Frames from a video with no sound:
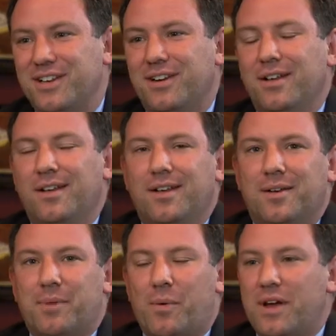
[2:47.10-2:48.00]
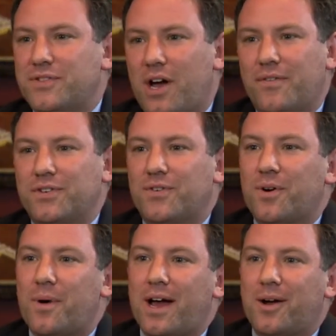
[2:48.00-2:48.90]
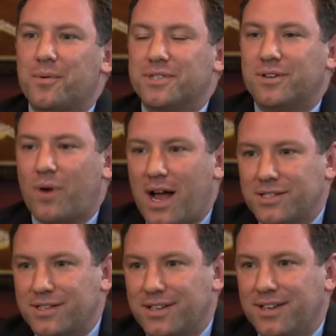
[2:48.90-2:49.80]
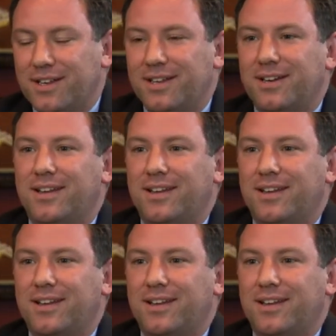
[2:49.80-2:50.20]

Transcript: And my wife's office for a while was in Roslyn,